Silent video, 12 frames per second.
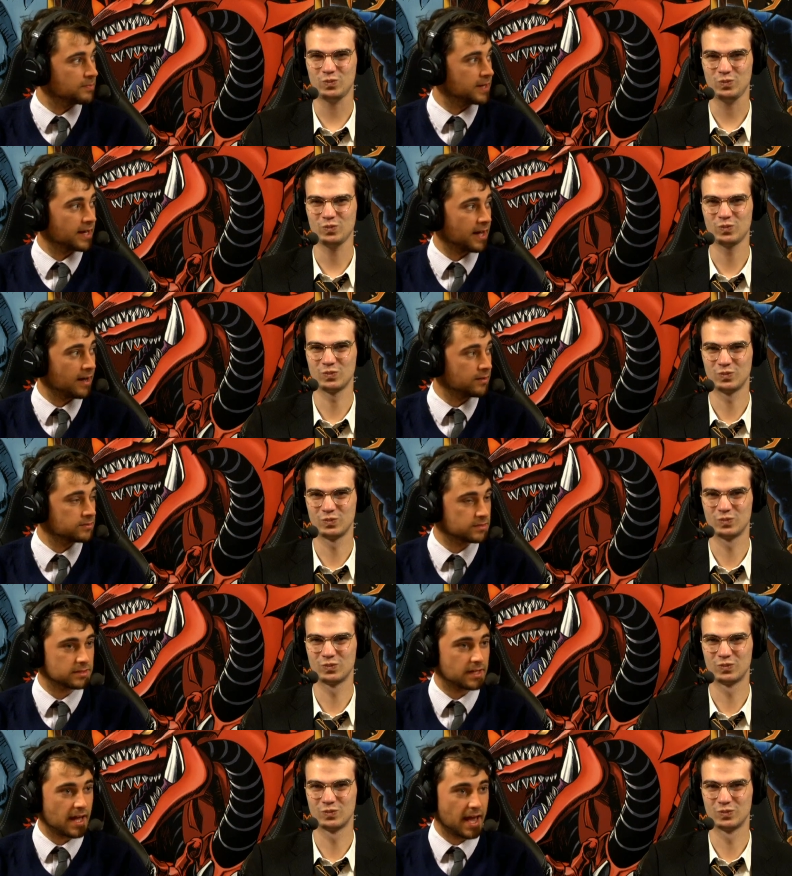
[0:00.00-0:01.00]
Speaker 1: to pick out
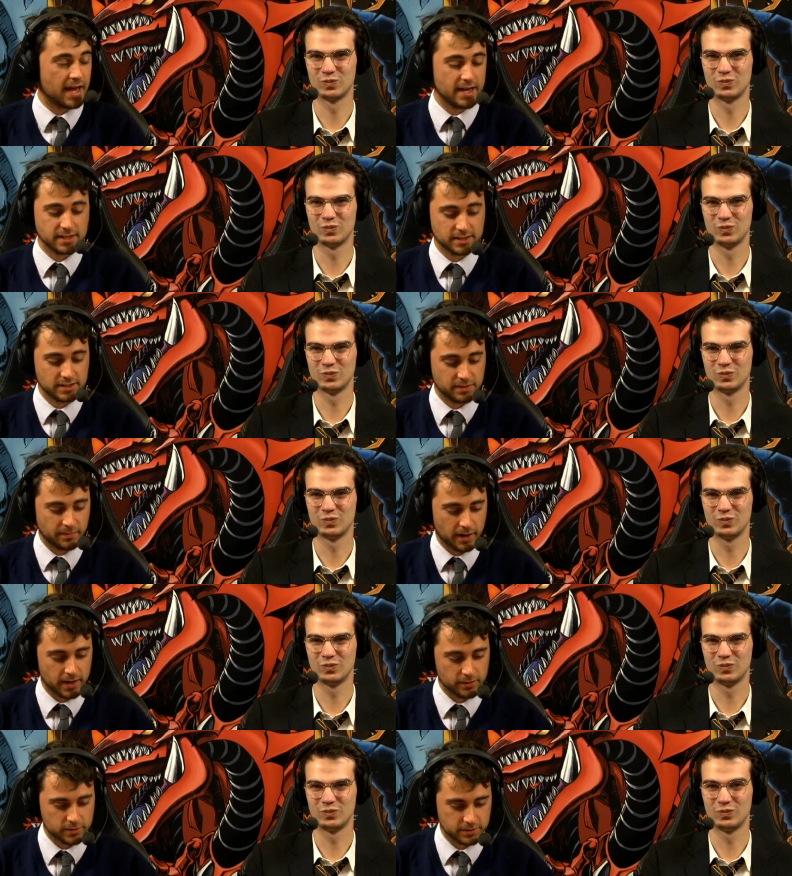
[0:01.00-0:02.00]
a
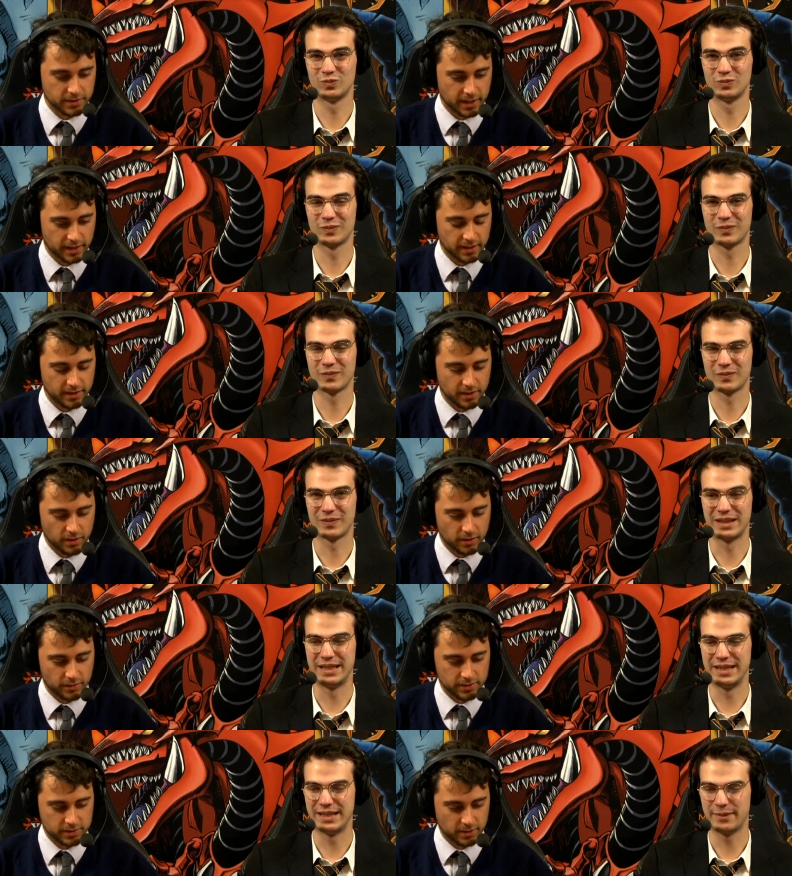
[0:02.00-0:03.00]
SPYRAL deck
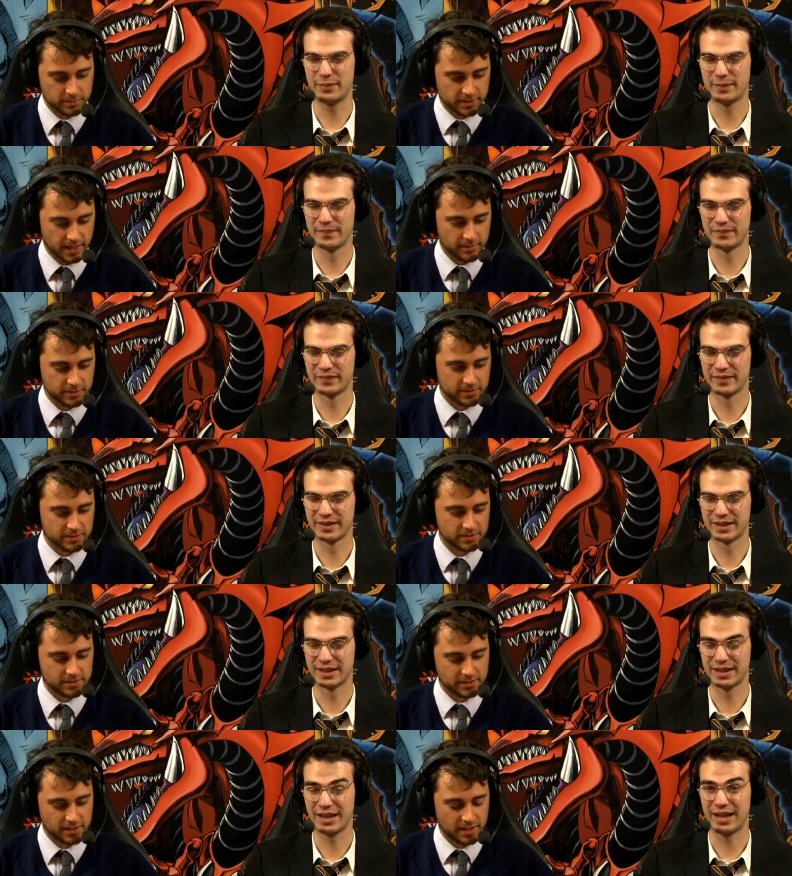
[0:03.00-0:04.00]
on the yep. top
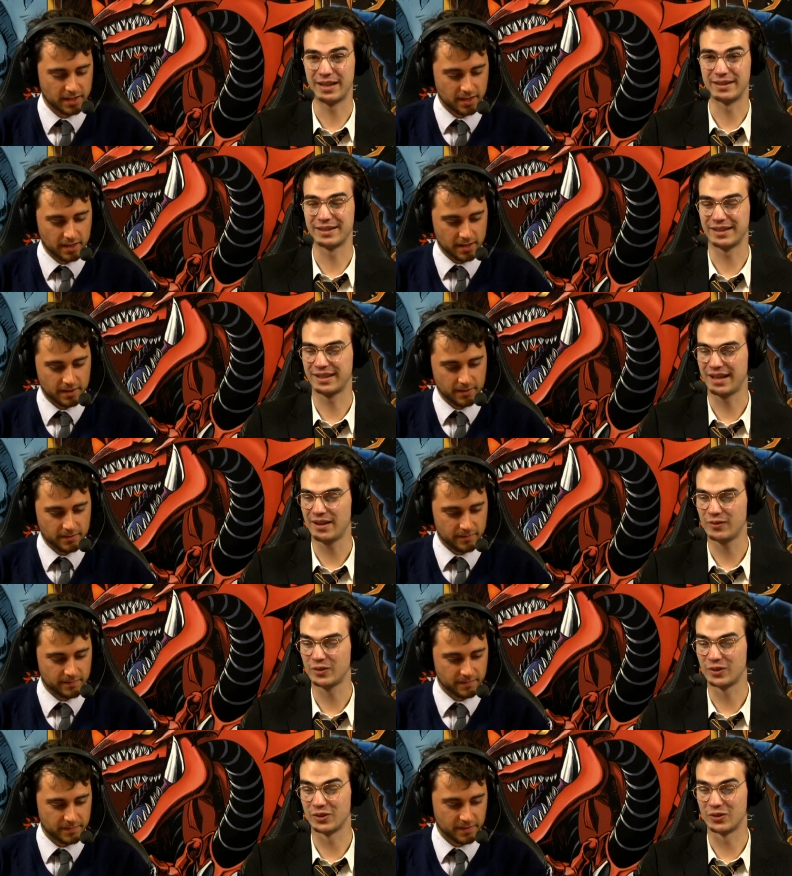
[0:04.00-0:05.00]
tables.
Speaker 2: And
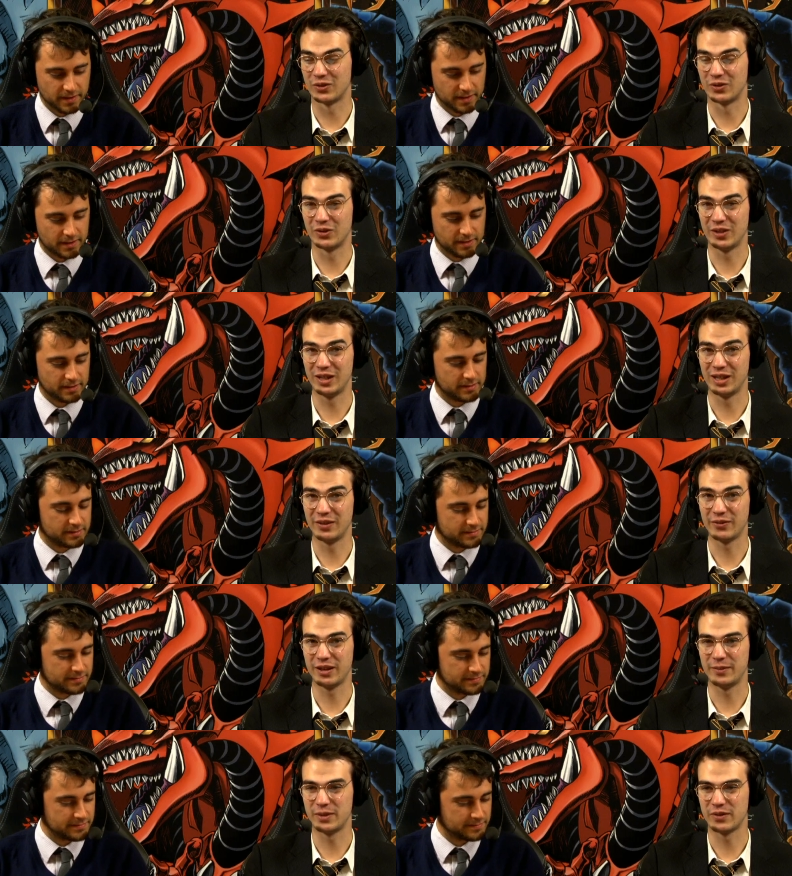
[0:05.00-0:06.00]
Kevin is
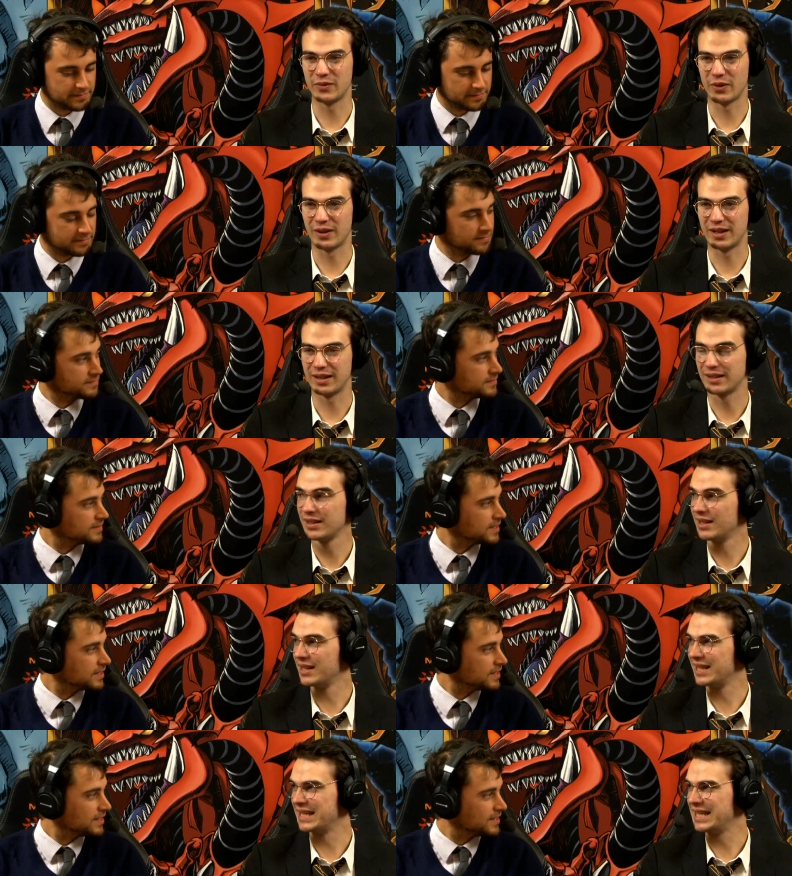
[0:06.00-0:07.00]
really famous for the deck.
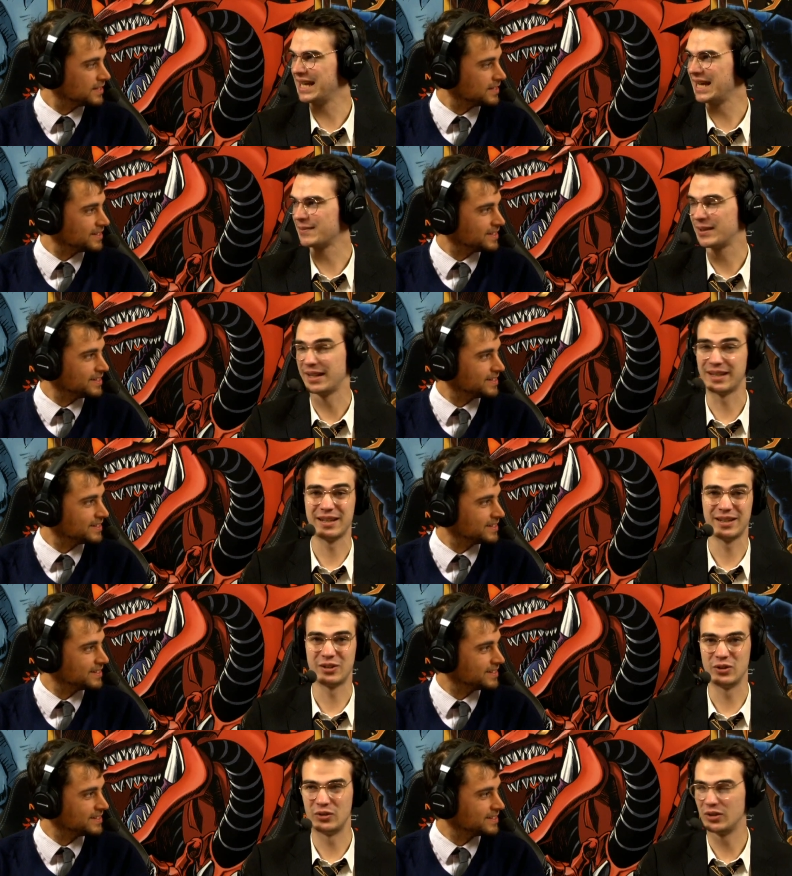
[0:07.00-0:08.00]
He has played
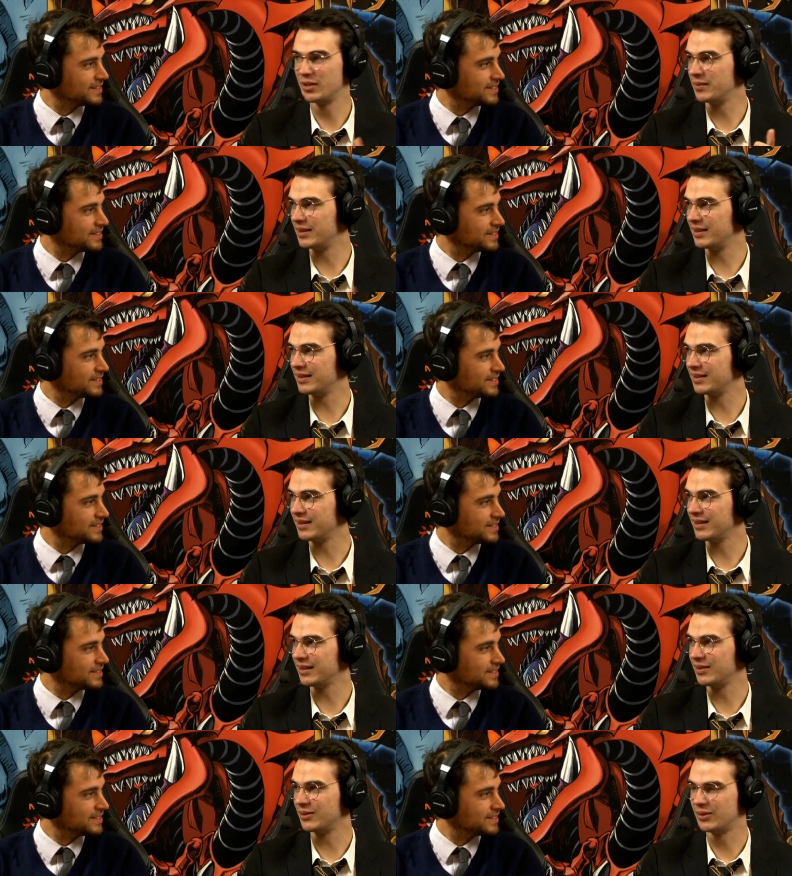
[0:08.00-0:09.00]
it at Germany,
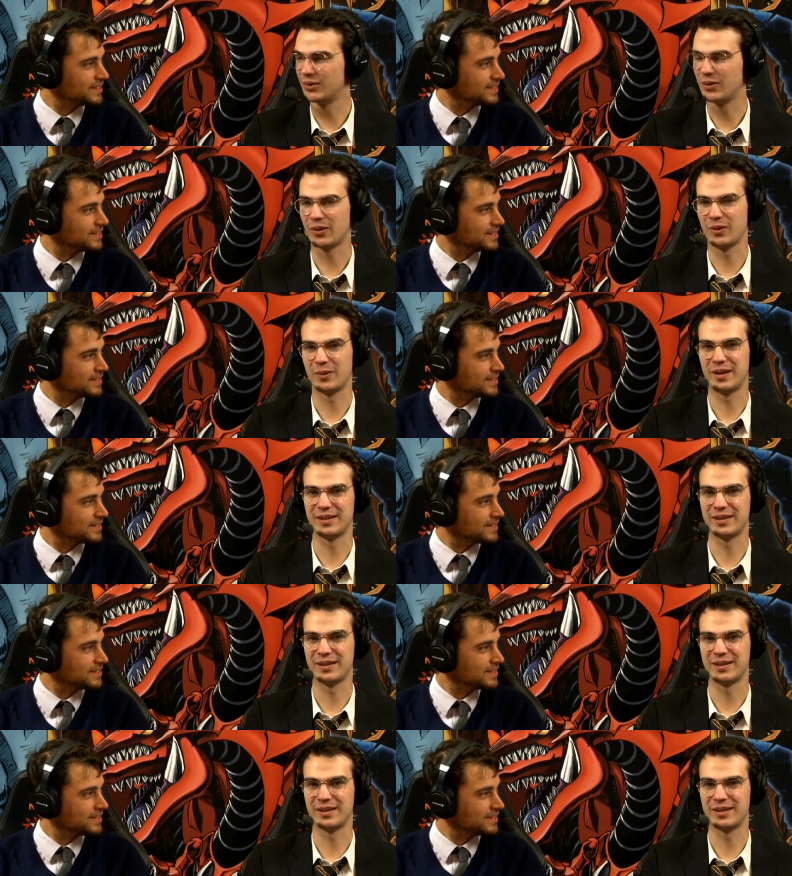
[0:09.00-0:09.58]
at all the